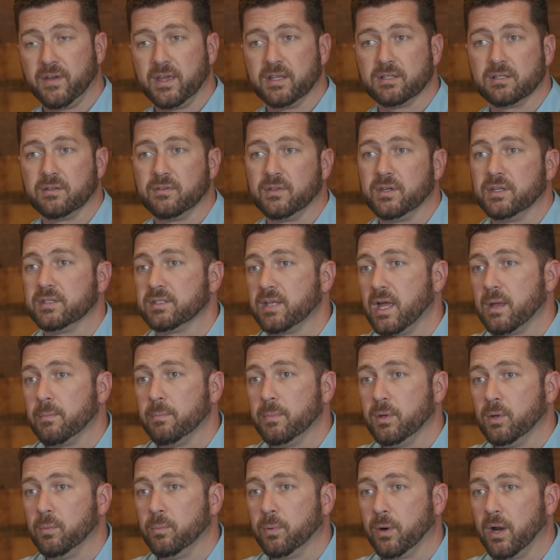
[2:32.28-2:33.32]
phase of the design
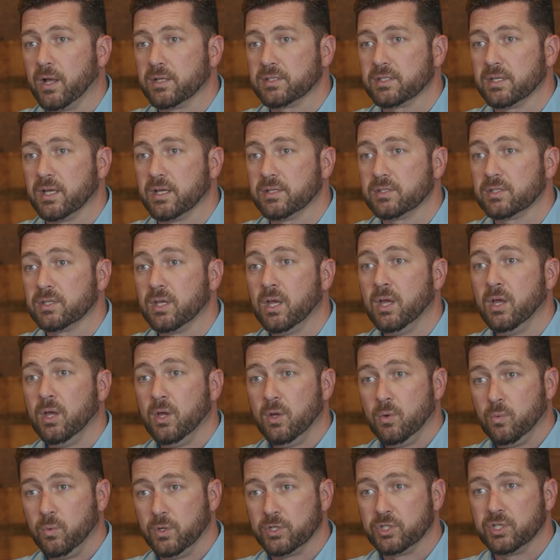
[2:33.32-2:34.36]
build process,
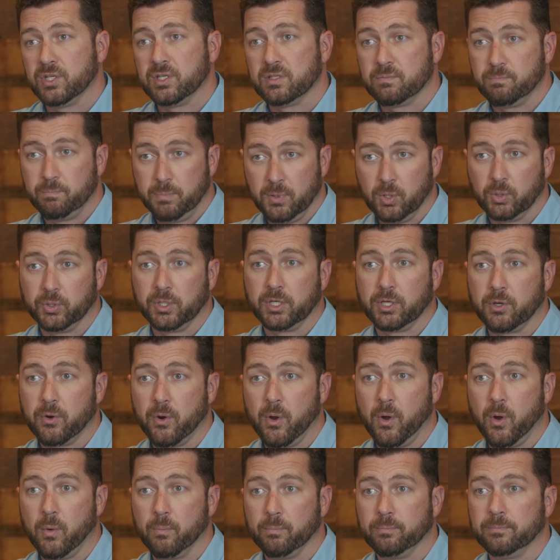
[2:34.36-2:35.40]
which is building your
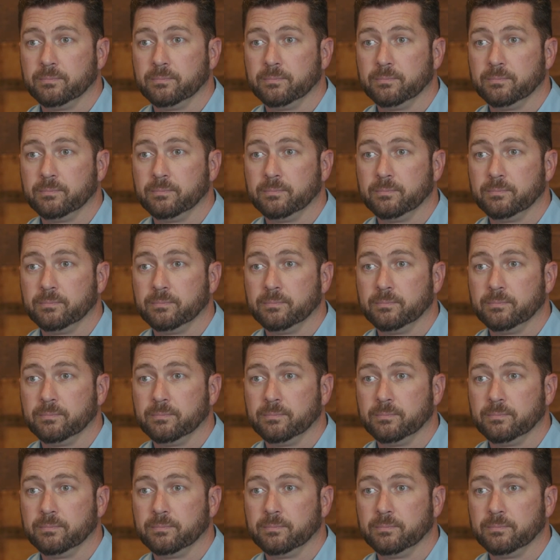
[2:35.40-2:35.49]
home.